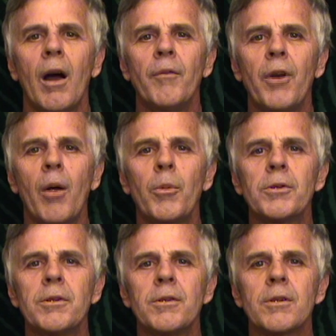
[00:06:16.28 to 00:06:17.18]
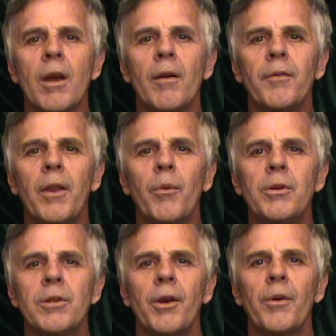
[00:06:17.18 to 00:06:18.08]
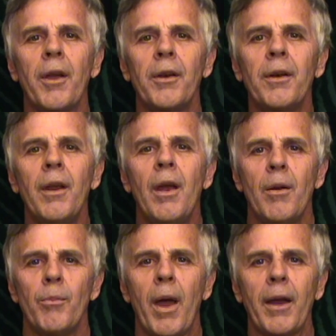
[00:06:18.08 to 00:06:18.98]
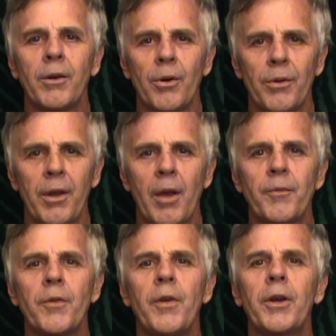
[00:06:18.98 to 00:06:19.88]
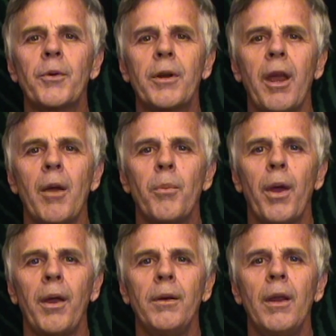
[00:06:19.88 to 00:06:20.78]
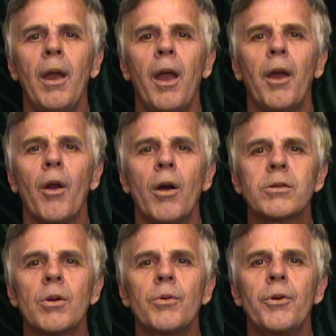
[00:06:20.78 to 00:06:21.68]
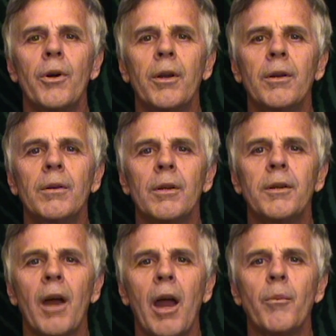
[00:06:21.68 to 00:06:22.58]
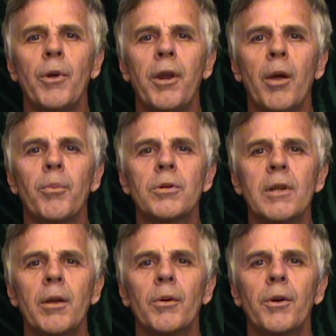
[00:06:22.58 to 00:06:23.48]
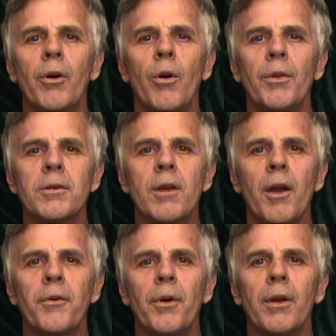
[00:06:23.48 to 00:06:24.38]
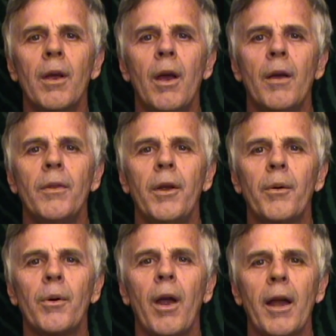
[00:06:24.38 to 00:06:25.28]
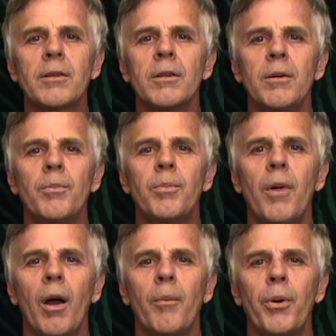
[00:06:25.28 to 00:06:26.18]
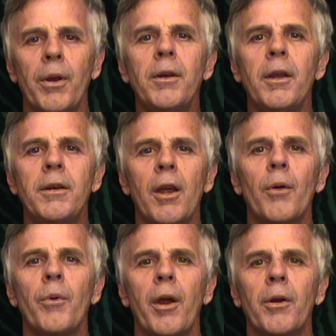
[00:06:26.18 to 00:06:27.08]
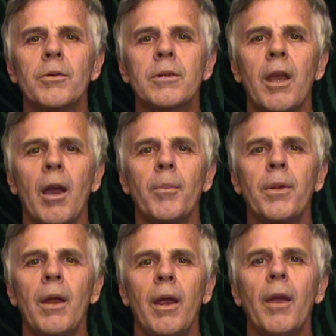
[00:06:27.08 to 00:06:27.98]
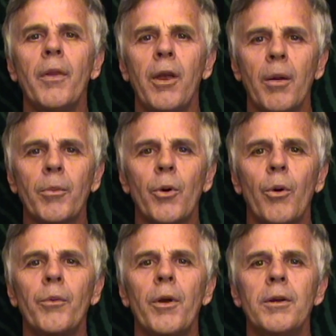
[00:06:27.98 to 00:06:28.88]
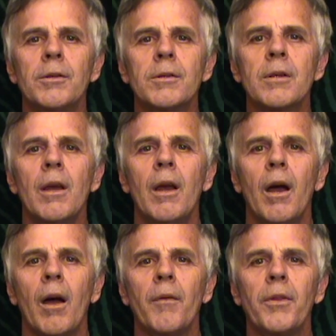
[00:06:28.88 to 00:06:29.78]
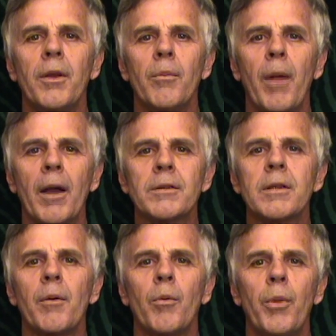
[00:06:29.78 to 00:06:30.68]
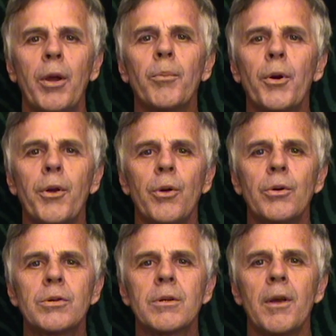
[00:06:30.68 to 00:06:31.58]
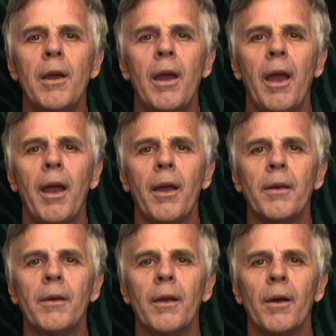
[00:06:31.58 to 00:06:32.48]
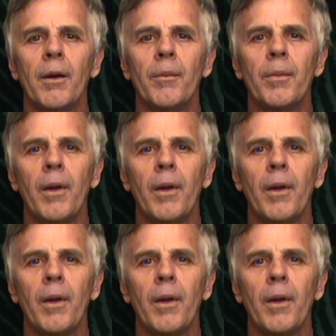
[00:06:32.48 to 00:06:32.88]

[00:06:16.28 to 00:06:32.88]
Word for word: of numbers and stuff that we generated back during the Hemp for Victory campaign and also during the time when hemp was legal to grow in this country. There were actually uh, pretty detailed records kept in the hemp growing regions of the amounts that were being produced and uh,